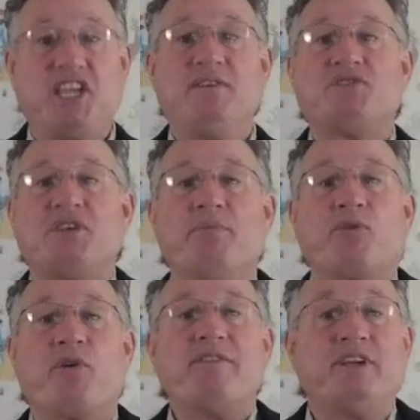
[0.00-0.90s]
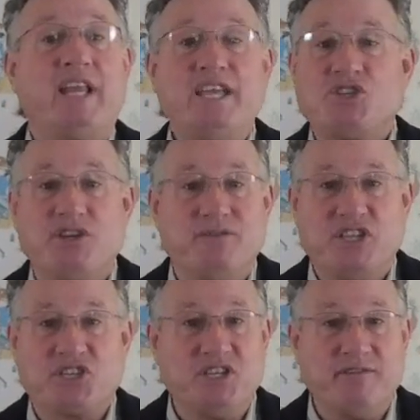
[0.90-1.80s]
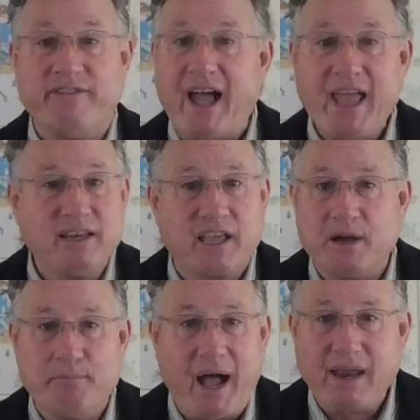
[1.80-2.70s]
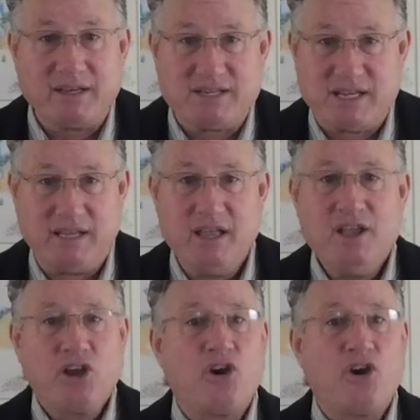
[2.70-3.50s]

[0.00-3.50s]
gives him a revelation of this divine commodity